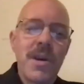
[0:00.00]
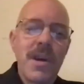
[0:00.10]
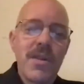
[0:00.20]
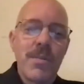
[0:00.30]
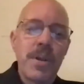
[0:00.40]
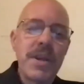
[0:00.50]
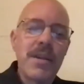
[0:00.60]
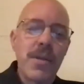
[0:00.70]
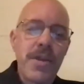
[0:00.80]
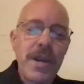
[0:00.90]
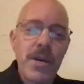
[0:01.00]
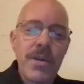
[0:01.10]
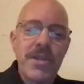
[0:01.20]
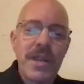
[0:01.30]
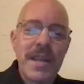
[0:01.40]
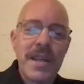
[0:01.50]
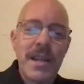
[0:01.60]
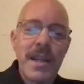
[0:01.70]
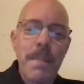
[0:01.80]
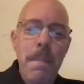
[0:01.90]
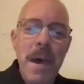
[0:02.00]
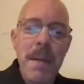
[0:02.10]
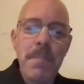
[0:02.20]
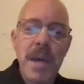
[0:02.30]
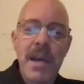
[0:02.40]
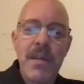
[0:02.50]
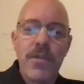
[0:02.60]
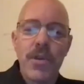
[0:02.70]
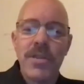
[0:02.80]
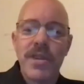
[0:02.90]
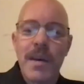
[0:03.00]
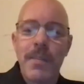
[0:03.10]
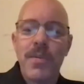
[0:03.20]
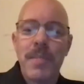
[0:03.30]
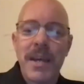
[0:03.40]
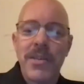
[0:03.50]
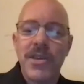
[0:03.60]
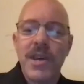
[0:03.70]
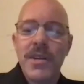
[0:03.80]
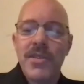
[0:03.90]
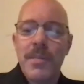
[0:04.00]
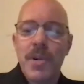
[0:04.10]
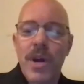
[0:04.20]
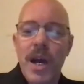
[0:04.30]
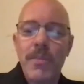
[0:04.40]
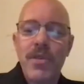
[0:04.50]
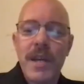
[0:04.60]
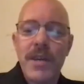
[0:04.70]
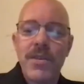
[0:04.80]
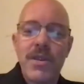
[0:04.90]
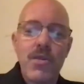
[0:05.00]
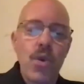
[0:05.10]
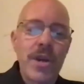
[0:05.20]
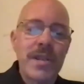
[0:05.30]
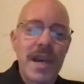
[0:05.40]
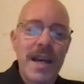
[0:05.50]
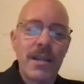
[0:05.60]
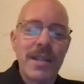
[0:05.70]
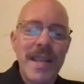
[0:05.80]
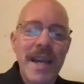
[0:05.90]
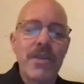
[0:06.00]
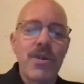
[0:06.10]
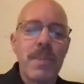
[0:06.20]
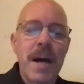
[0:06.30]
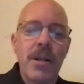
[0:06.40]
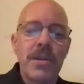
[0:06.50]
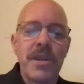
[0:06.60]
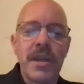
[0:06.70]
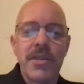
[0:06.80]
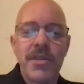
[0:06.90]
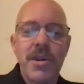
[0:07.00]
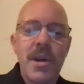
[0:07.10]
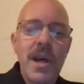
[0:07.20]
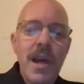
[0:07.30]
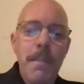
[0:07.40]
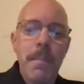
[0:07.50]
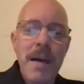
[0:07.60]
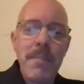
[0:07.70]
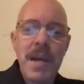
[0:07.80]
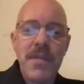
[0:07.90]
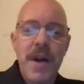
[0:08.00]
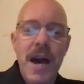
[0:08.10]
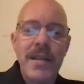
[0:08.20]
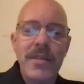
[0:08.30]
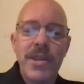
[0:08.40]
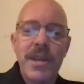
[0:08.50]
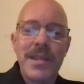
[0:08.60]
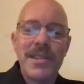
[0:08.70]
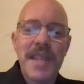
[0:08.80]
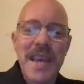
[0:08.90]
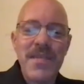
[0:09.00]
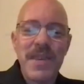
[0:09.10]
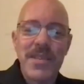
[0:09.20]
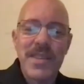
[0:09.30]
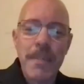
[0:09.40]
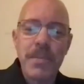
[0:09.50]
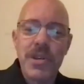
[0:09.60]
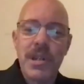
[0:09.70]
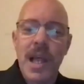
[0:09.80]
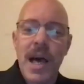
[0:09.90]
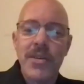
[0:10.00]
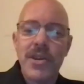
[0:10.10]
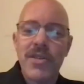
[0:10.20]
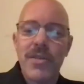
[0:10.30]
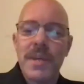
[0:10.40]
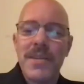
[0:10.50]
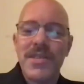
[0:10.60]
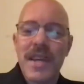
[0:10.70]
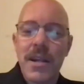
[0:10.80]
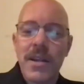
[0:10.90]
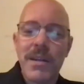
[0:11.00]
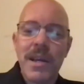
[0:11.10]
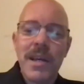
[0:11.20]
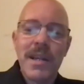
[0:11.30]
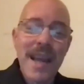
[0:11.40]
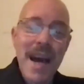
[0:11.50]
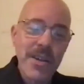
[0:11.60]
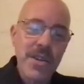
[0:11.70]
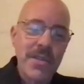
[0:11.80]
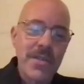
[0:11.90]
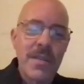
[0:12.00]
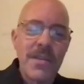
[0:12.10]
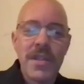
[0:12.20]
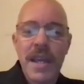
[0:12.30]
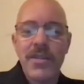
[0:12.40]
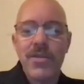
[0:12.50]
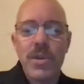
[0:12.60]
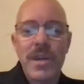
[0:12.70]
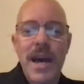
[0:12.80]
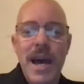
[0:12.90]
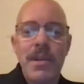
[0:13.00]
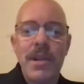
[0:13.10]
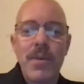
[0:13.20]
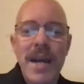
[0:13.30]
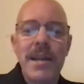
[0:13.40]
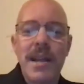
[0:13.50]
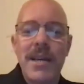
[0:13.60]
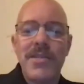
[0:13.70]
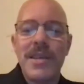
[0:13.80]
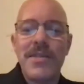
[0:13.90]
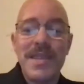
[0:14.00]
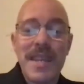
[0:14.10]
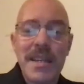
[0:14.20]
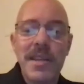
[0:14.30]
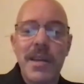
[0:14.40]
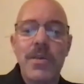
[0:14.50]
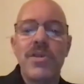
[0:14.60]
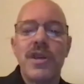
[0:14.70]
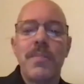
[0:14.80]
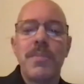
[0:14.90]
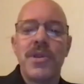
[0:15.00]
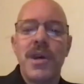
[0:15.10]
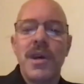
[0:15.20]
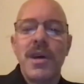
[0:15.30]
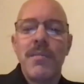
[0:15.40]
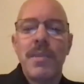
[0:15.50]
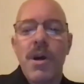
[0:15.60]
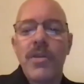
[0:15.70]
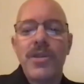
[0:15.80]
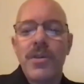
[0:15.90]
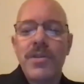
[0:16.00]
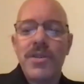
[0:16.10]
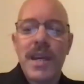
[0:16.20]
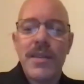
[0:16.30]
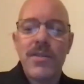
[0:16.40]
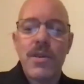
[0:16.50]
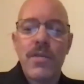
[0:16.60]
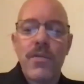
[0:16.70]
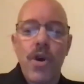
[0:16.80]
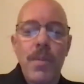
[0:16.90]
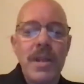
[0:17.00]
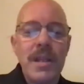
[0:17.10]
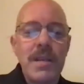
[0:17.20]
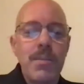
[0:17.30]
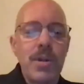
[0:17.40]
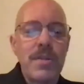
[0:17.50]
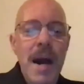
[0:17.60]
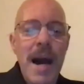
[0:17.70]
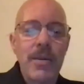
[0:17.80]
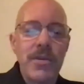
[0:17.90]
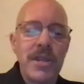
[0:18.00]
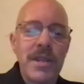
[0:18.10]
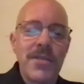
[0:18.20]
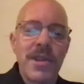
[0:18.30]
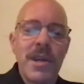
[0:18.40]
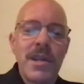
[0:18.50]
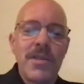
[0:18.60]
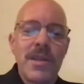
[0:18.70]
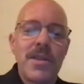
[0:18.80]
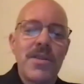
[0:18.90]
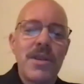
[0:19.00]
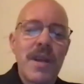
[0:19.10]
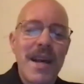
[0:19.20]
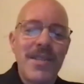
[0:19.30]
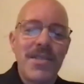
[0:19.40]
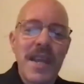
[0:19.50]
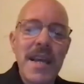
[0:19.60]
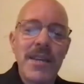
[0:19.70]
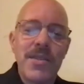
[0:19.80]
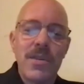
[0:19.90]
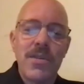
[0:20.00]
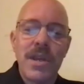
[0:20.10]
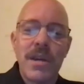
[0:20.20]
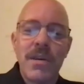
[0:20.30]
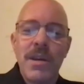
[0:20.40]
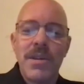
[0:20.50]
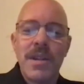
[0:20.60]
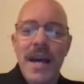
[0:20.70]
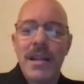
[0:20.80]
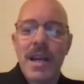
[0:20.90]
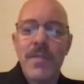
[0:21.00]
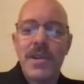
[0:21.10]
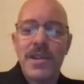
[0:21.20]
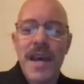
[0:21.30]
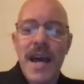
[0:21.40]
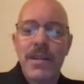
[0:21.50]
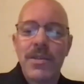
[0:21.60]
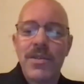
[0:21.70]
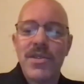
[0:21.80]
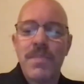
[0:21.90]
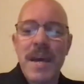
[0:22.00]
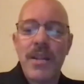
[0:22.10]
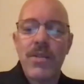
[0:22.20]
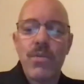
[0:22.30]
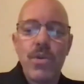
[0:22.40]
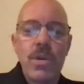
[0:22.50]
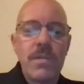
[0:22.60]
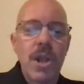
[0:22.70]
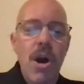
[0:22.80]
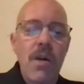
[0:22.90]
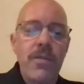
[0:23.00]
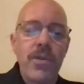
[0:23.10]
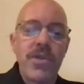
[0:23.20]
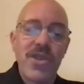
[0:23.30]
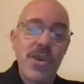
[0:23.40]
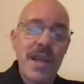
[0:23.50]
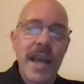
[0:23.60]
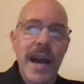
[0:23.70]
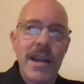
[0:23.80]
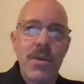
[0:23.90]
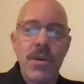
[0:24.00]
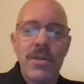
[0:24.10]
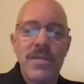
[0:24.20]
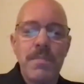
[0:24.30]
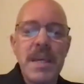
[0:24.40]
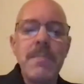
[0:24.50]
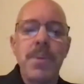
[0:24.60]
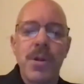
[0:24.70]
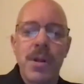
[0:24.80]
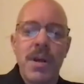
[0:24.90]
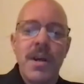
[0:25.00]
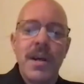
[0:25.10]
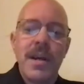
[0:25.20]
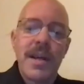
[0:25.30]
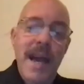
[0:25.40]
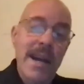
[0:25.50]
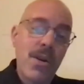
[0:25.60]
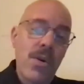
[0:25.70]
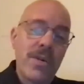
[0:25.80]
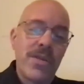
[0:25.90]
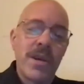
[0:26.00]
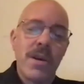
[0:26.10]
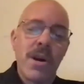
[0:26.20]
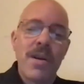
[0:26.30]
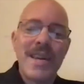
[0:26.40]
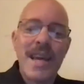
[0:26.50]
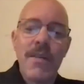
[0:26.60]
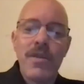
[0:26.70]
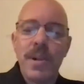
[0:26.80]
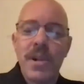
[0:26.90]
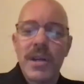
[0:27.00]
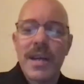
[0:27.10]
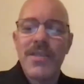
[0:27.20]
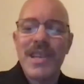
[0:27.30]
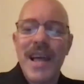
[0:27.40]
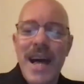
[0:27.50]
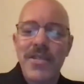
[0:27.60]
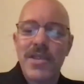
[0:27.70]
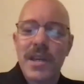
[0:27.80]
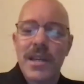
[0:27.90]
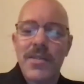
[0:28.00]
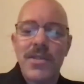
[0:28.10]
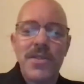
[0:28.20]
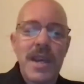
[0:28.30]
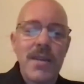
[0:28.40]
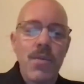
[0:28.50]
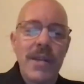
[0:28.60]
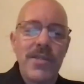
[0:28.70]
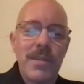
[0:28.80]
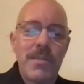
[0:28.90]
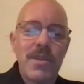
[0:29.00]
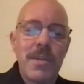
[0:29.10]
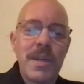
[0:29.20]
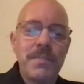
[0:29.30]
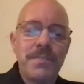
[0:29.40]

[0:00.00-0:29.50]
The political theorist Achille Mbembe, for example, makes similar observations in a work titled Necropolitics. Mbembe finds the state of exception logic to be salient not just in the states we commonly recognize as dictatorships, but also in states that are formally liberal democracies, such as the United States using the 9/11 attack to suspend the rule of law for certain categories of people, categories that are inevitably as elastic as the state wants them to be.